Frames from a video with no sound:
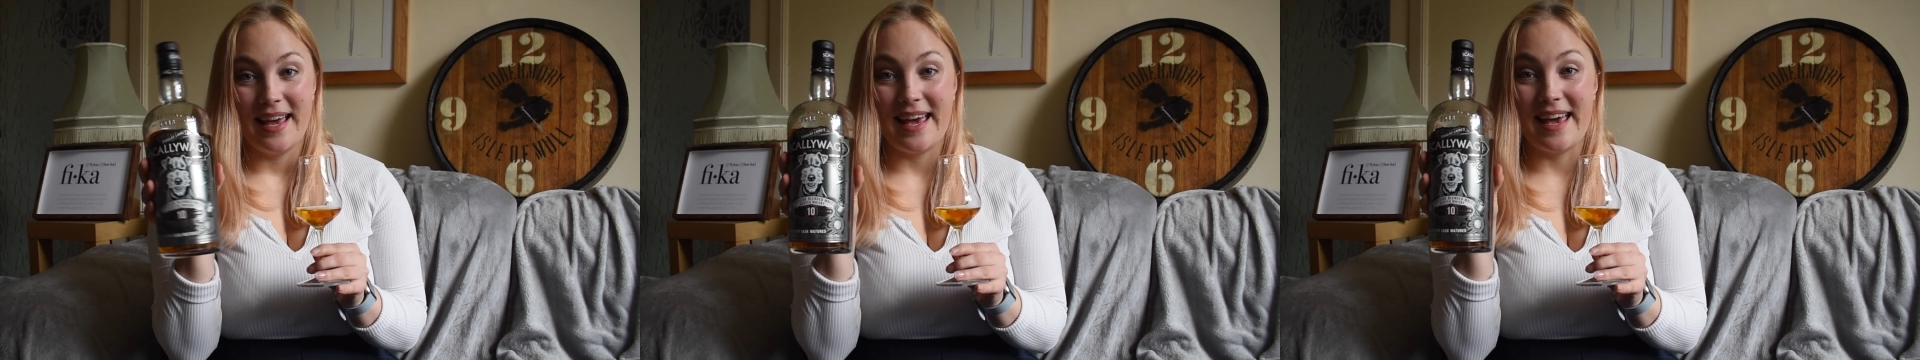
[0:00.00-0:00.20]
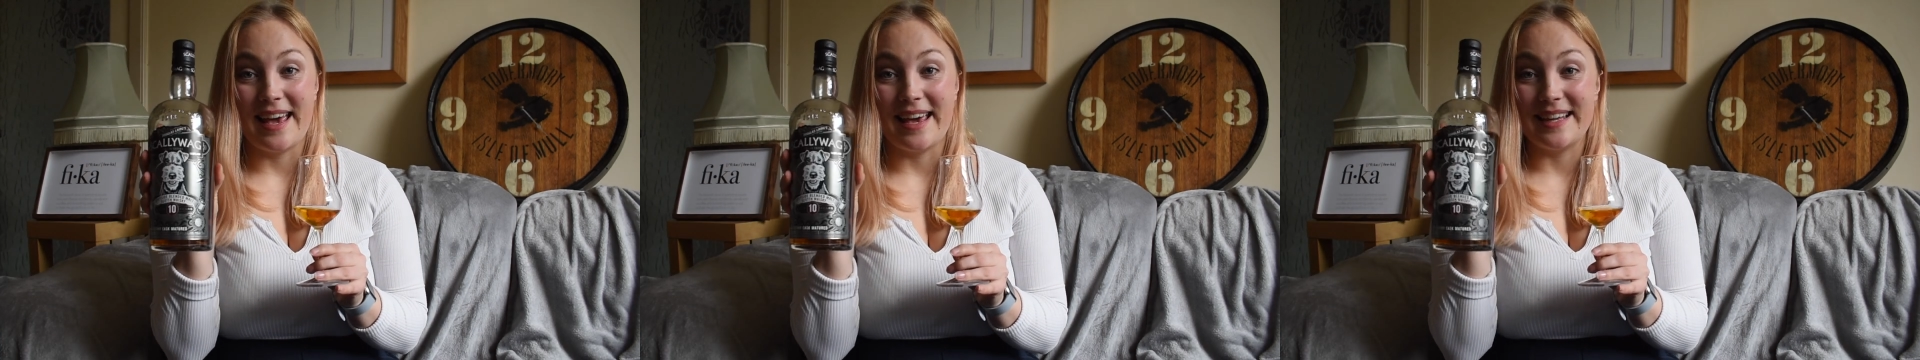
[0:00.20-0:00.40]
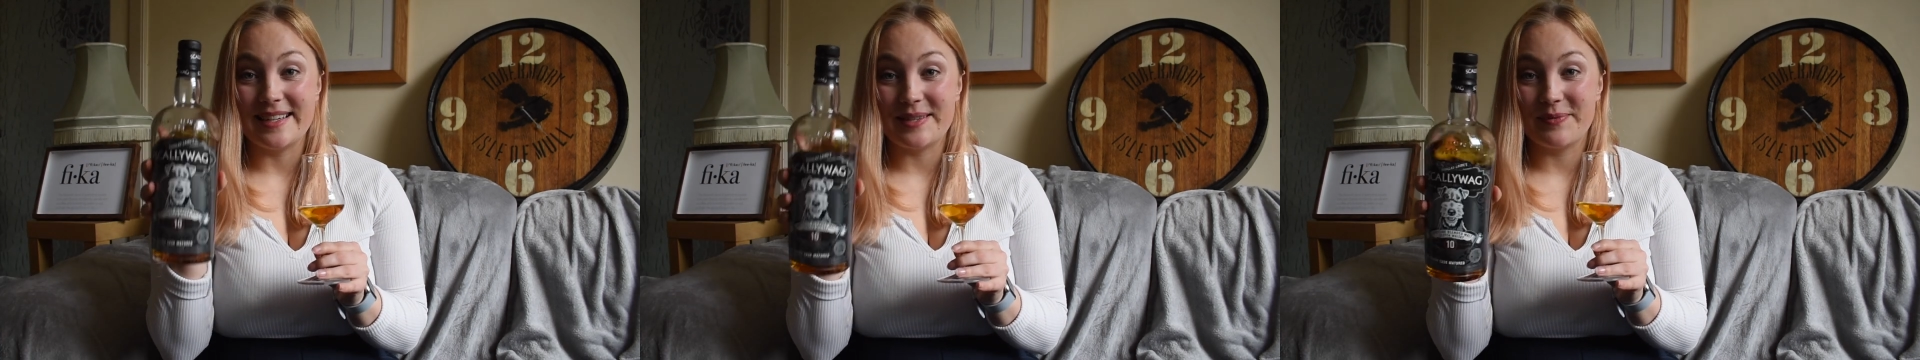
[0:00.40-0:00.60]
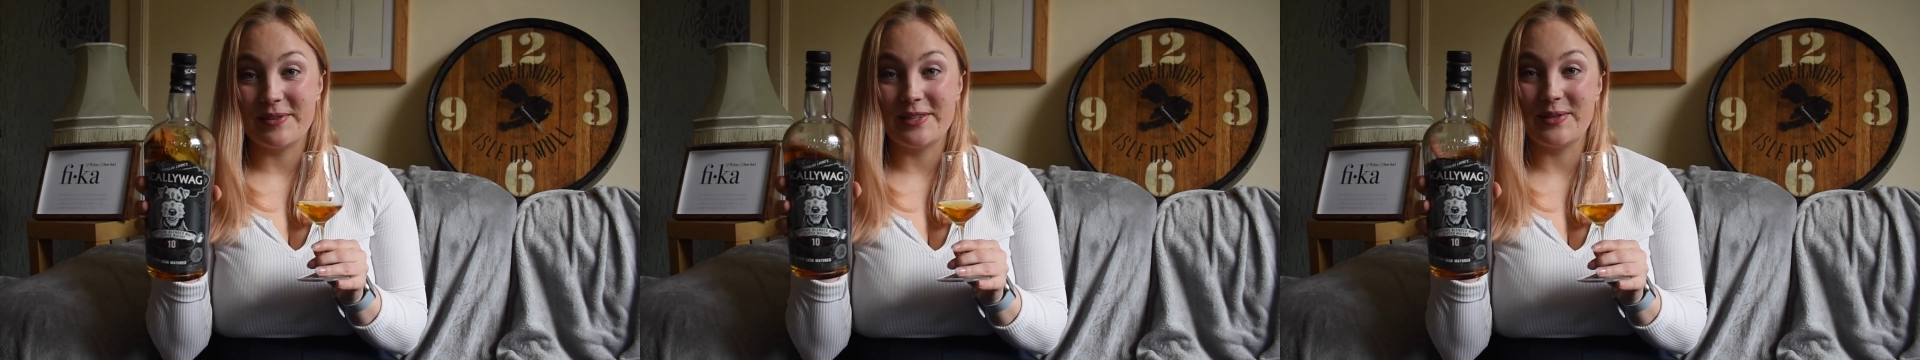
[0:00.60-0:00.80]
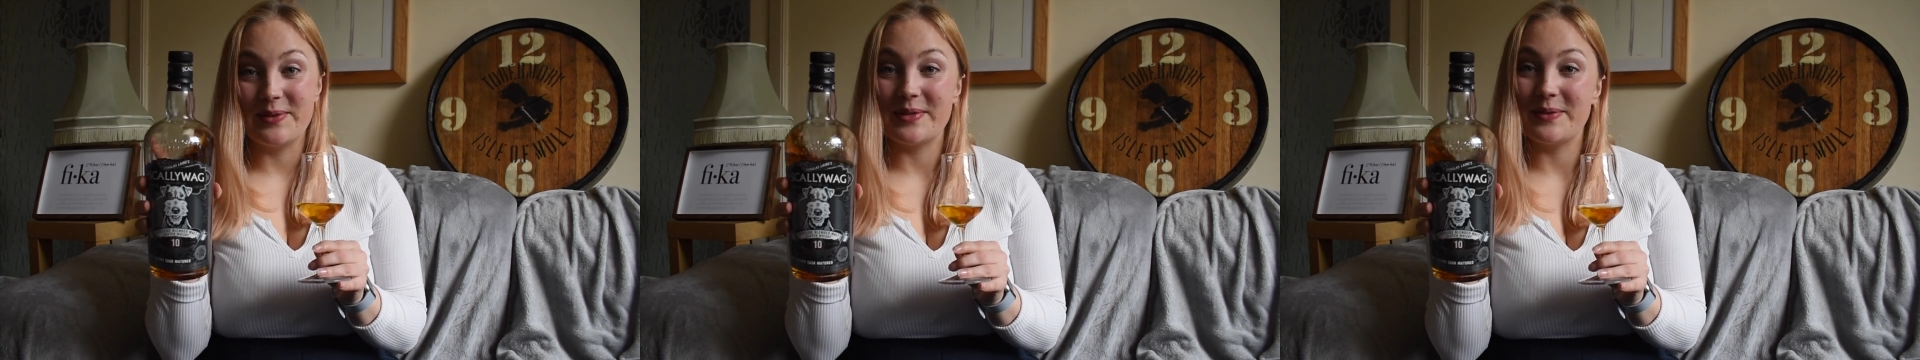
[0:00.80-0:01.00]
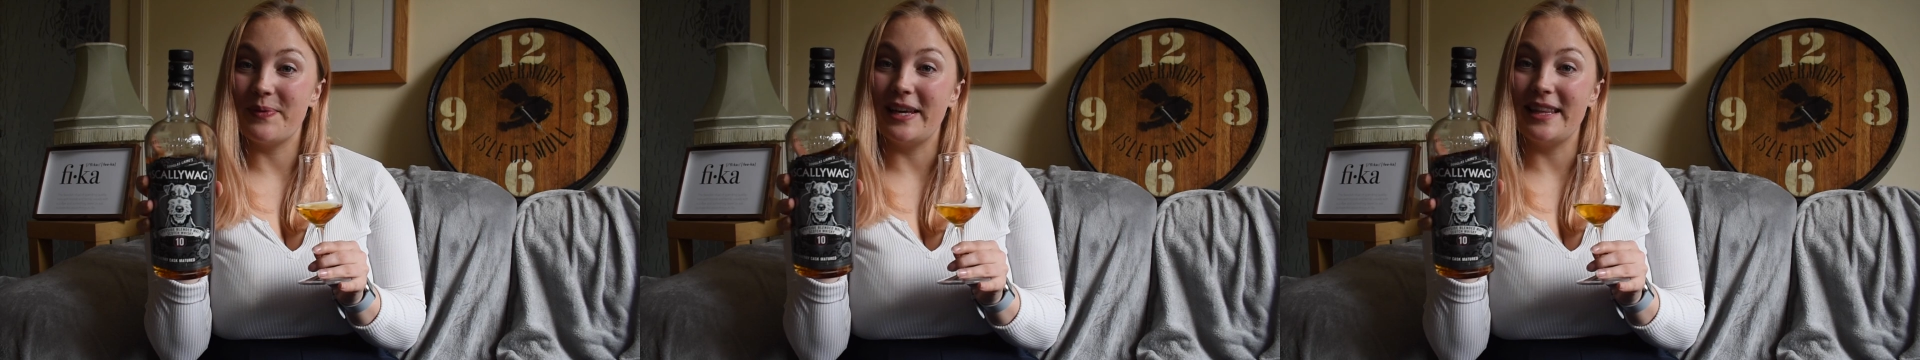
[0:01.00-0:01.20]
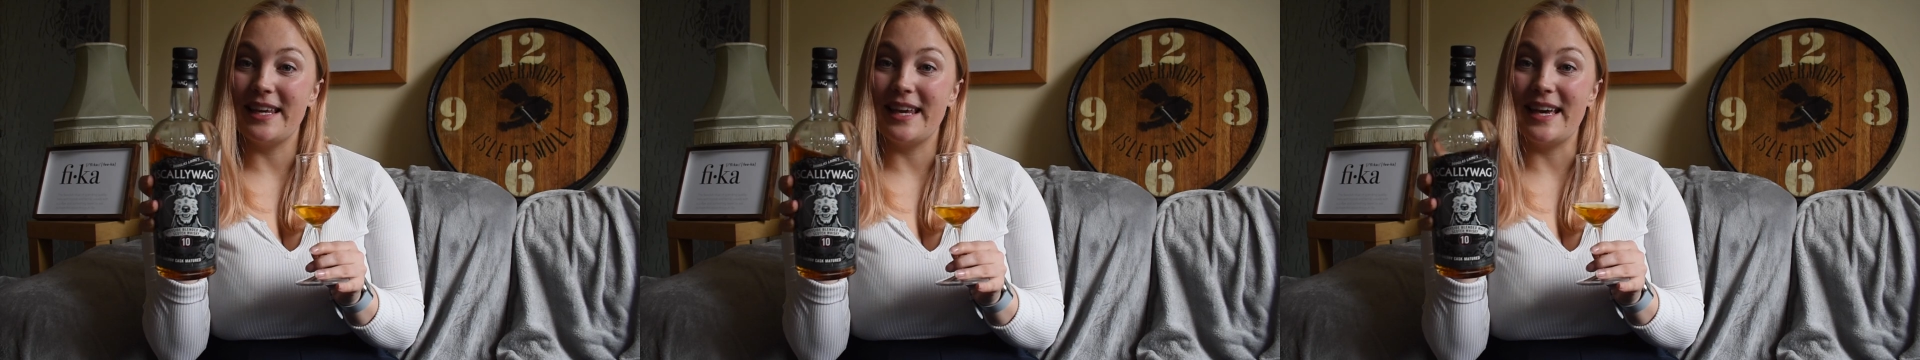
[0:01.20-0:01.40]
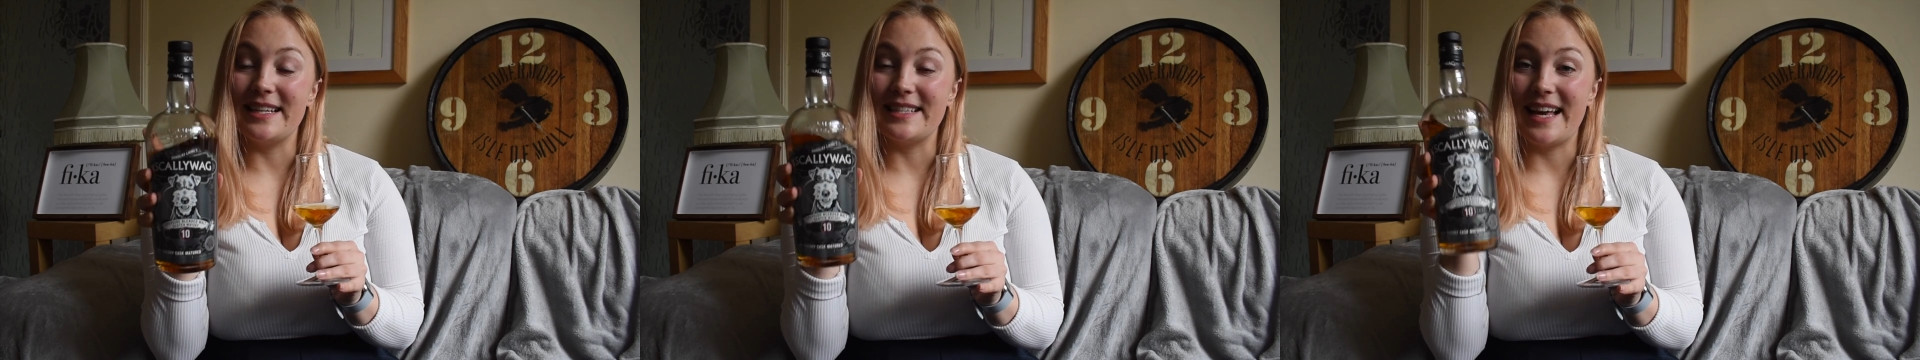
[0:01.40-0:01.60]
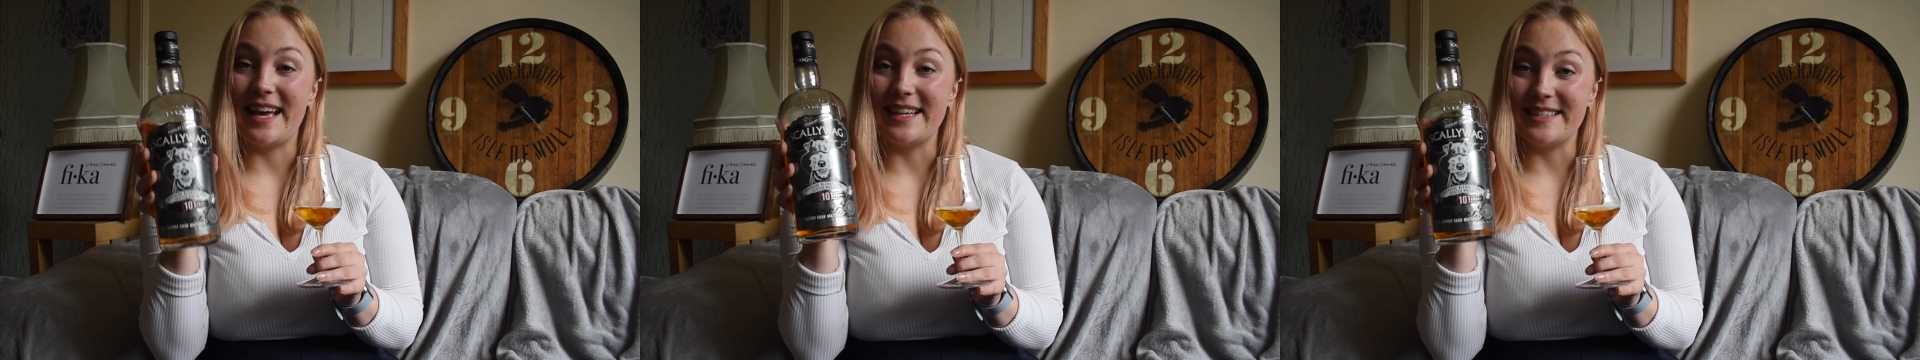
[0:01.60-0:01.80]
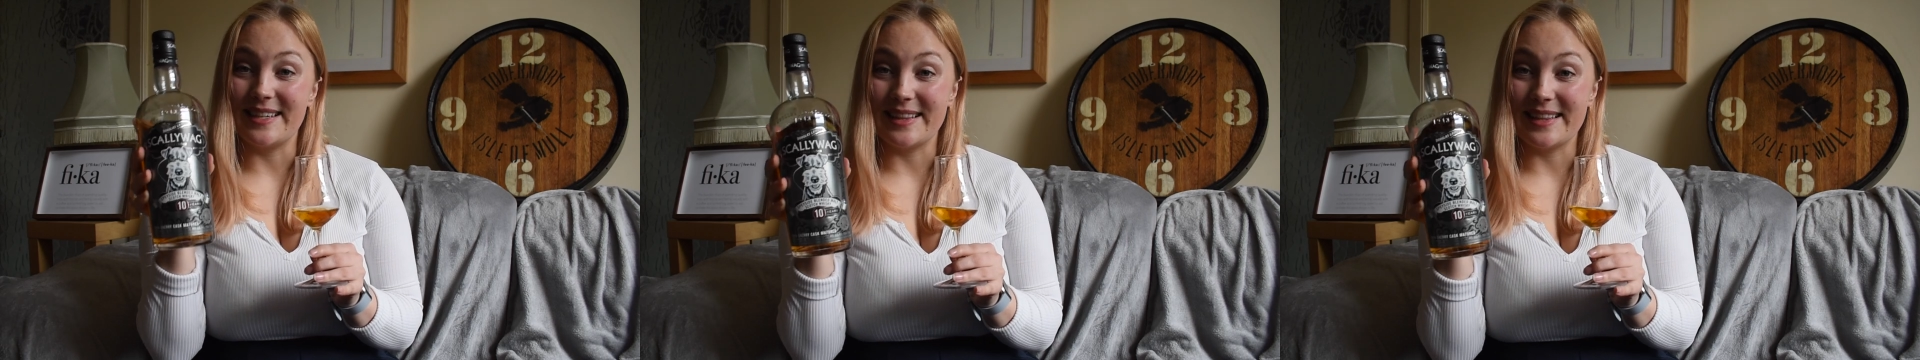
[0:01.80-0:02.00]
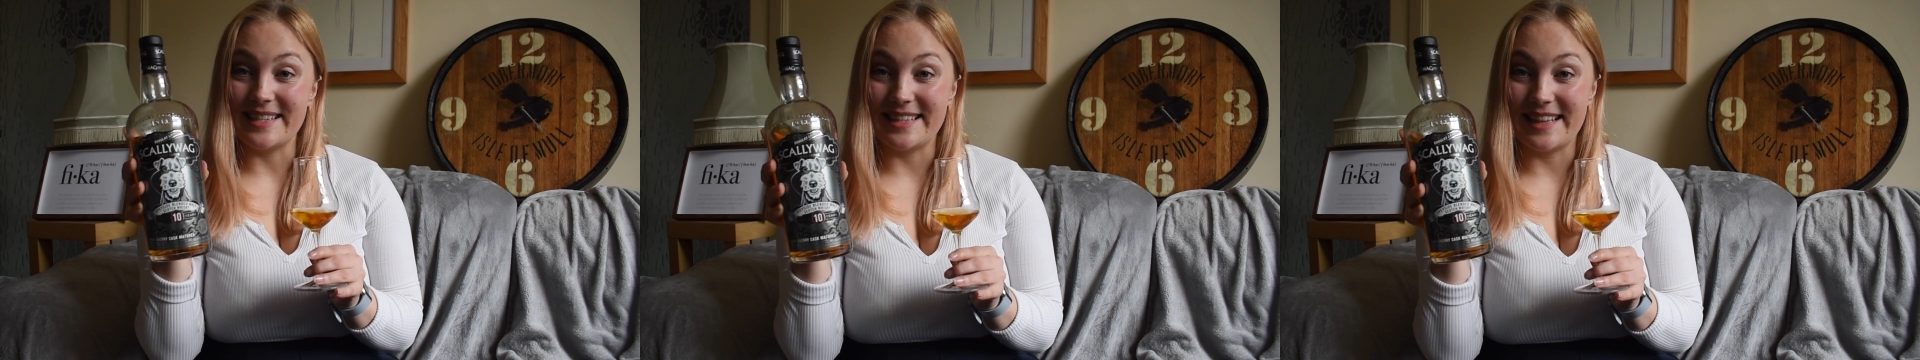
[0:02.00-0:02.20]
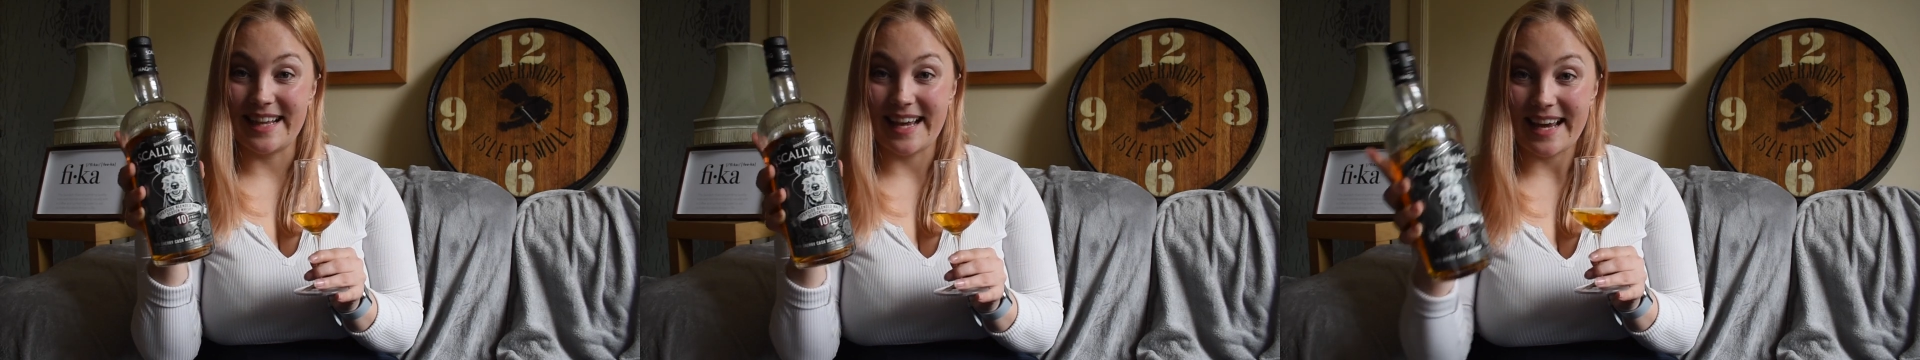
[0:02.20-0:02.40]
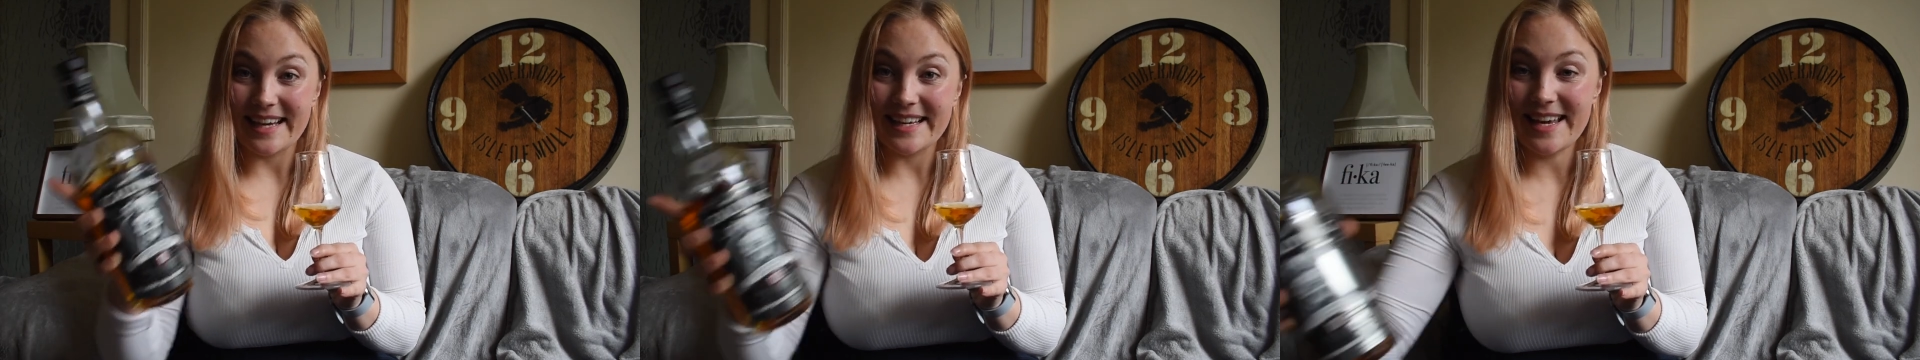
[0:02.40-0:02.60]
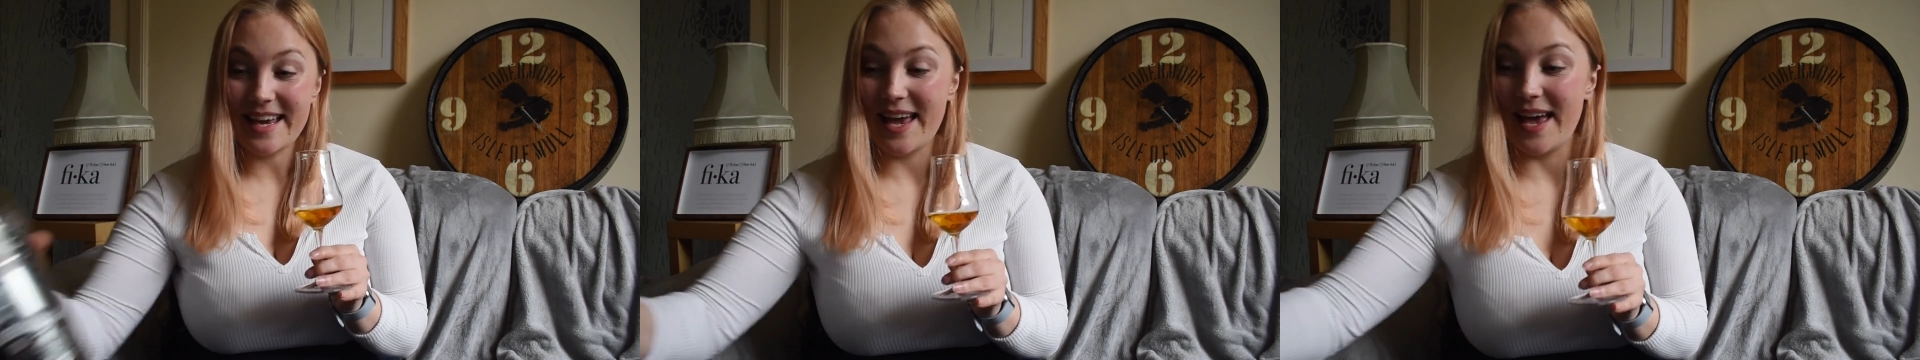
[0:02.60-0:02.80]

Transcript: Uh, it is produced by the guys at Douglas Laing